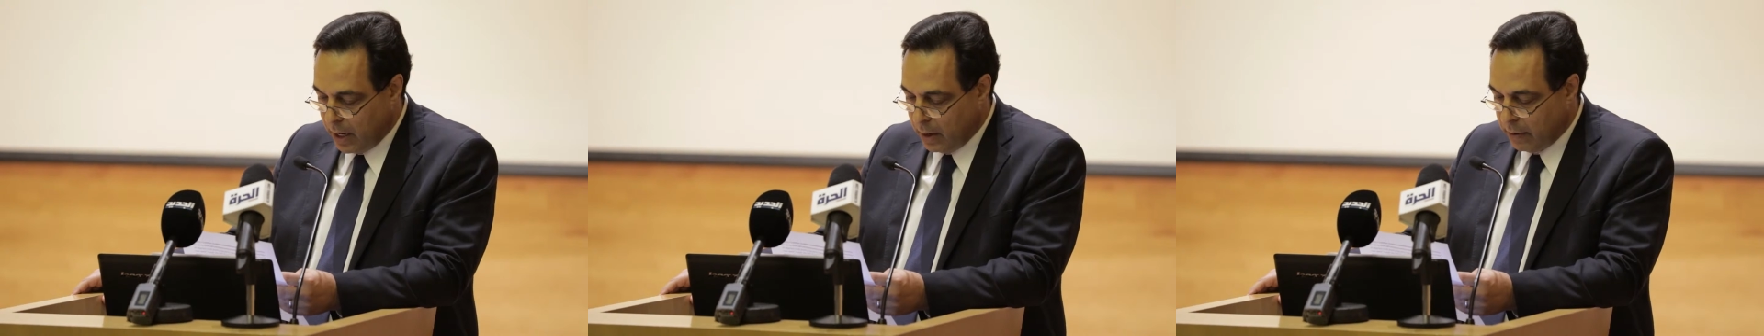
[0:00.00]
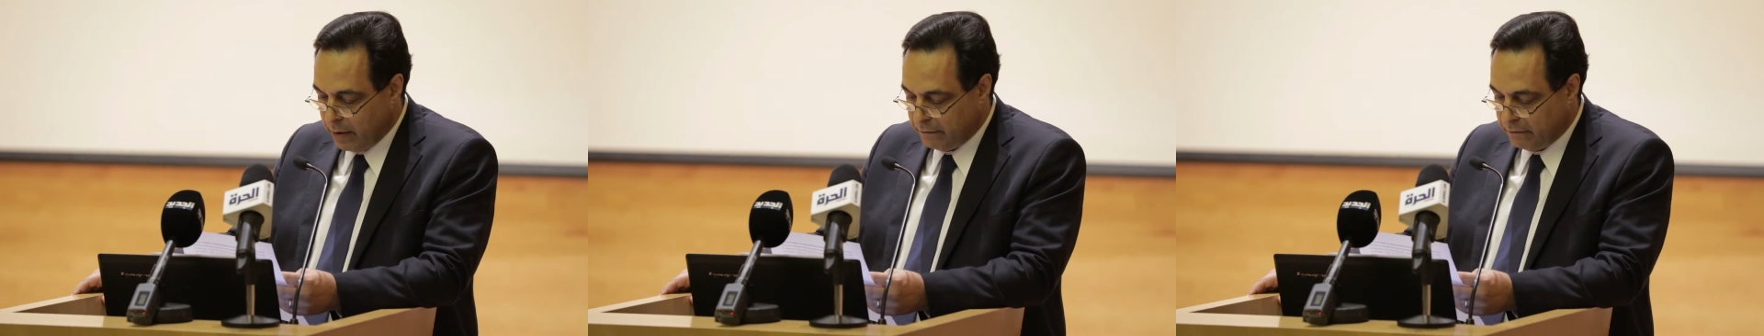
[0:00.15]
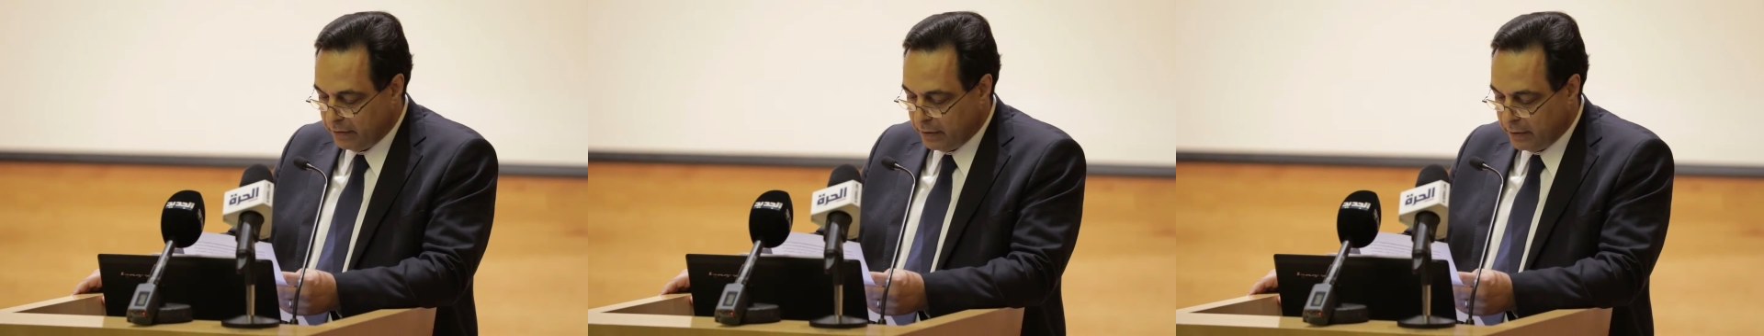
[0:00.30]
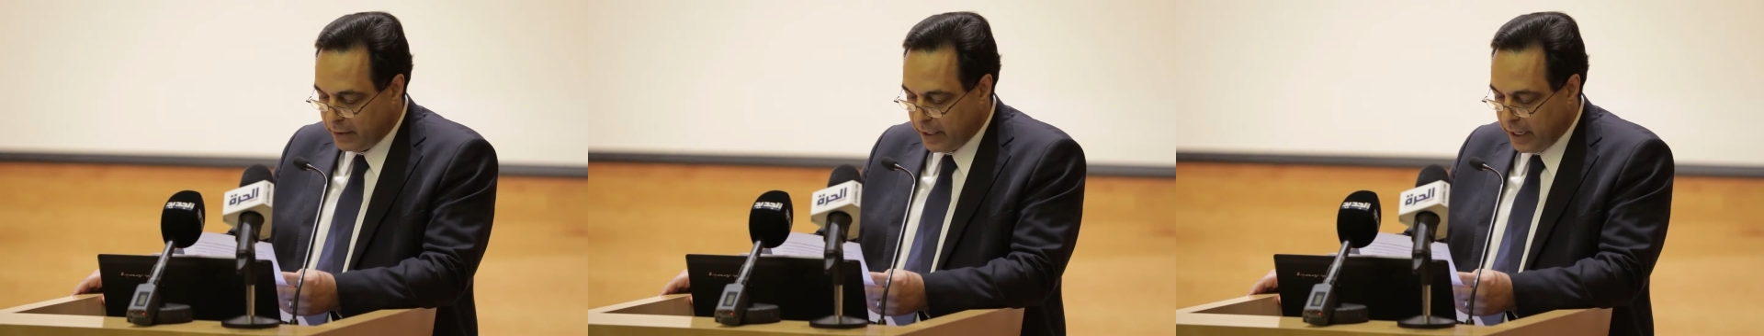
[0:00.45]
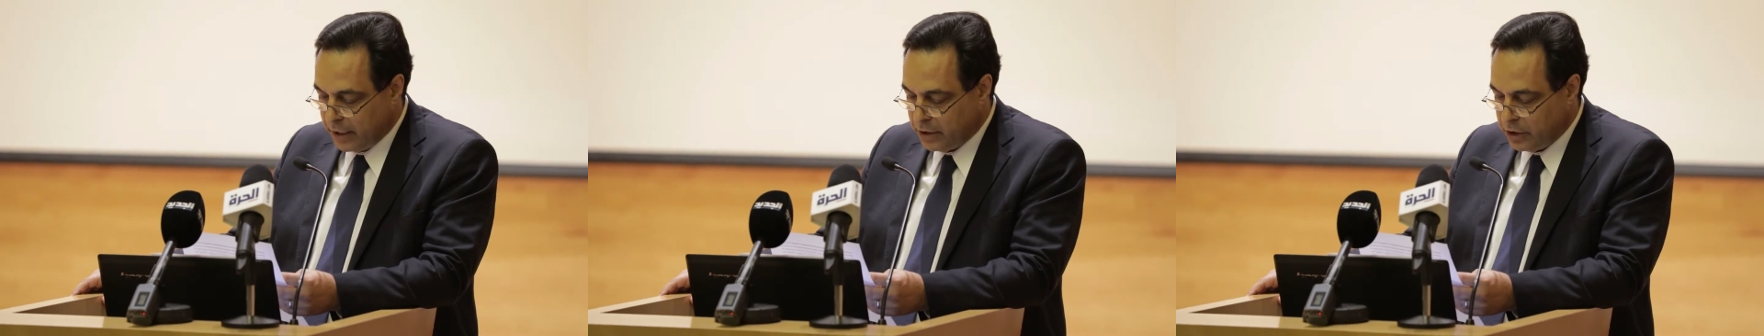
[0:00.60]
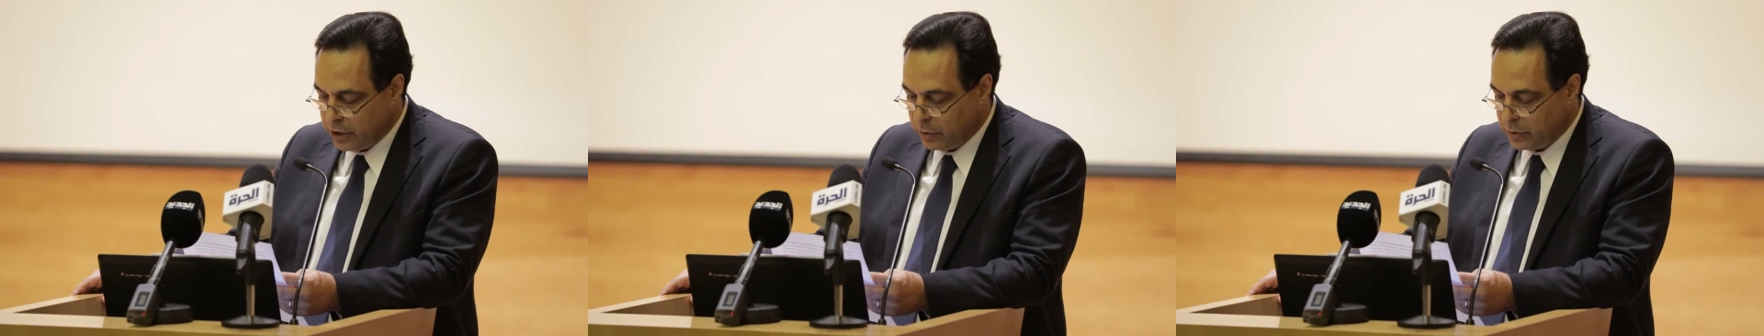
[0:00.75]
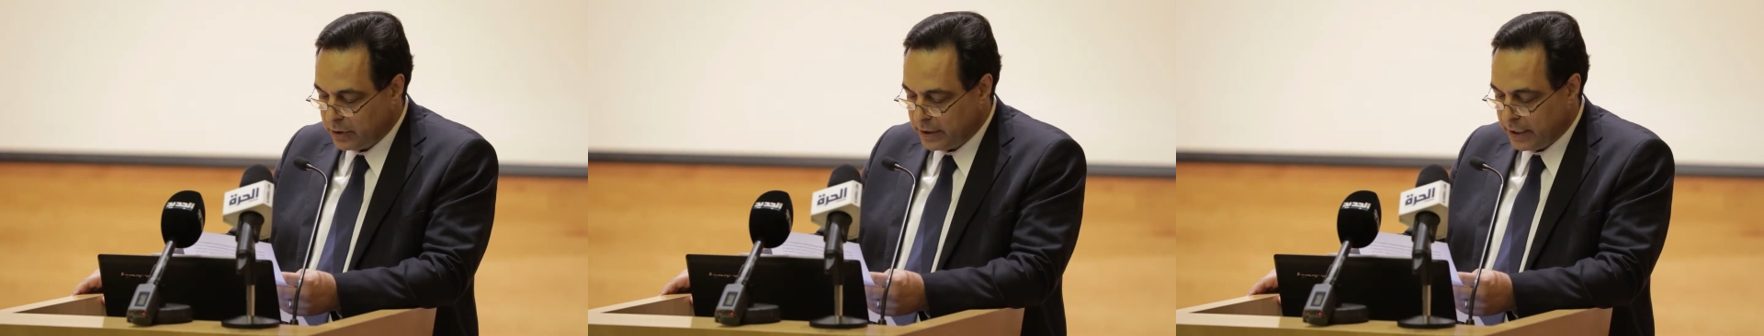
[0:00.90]
However, the
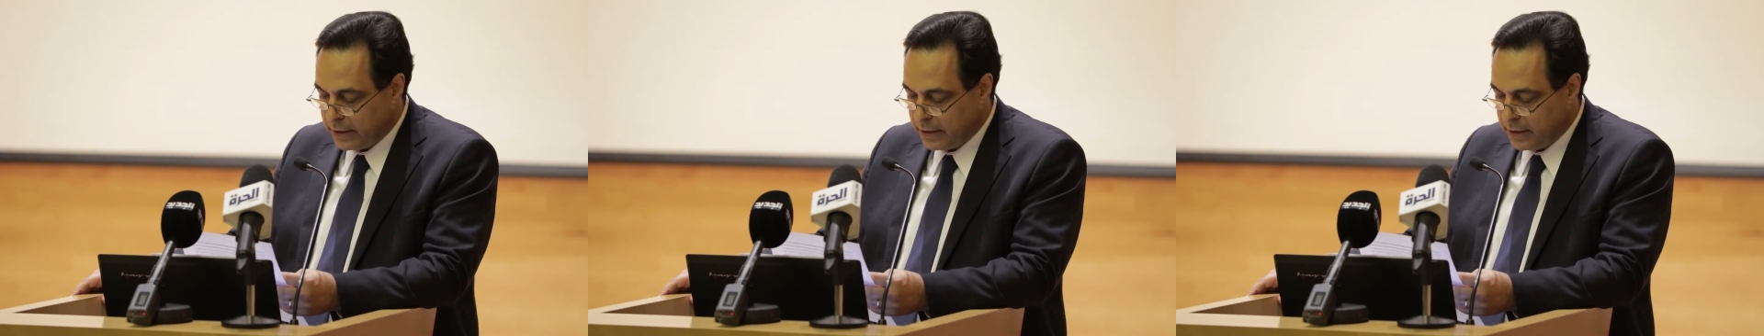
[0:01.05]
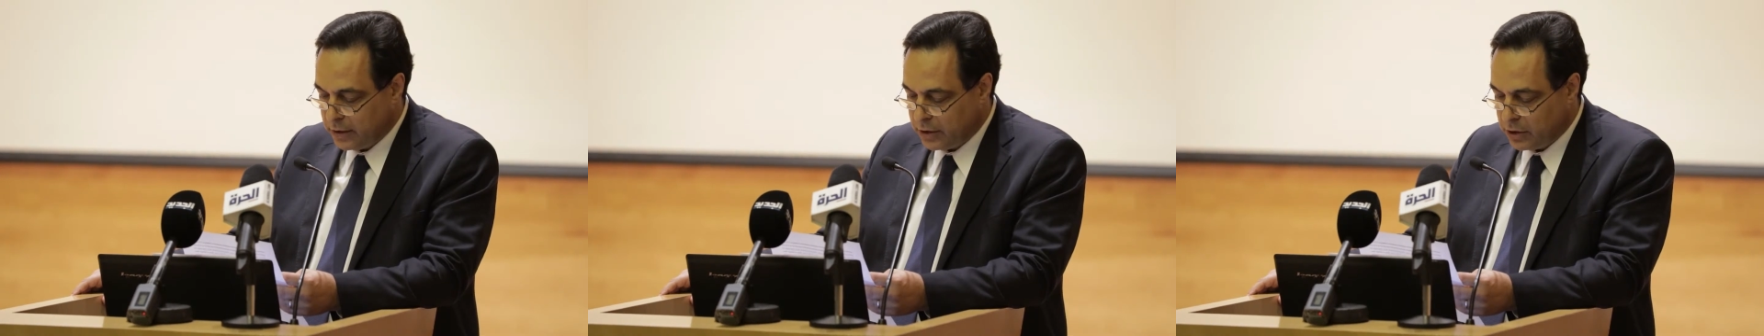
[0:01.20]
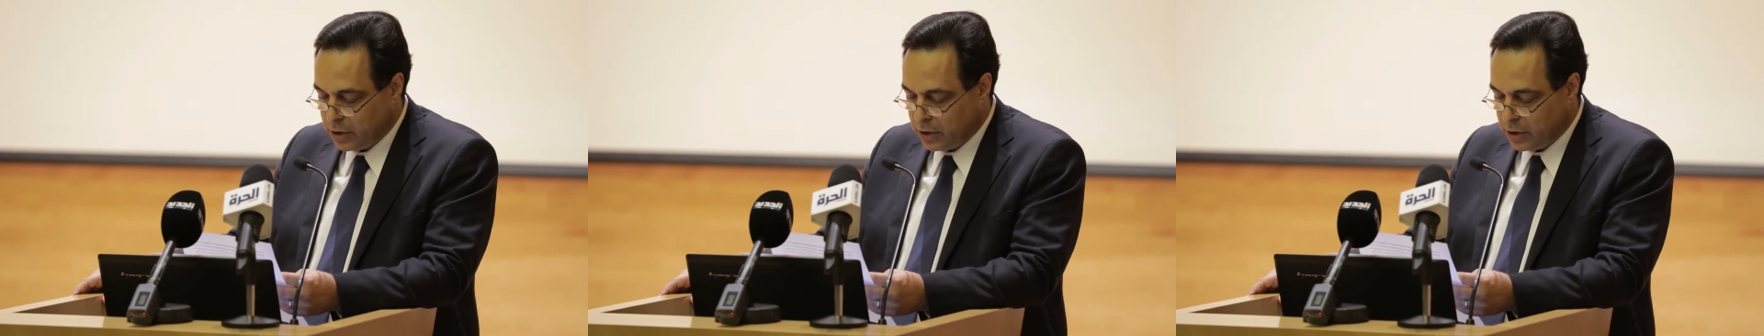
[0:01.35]
NGO sector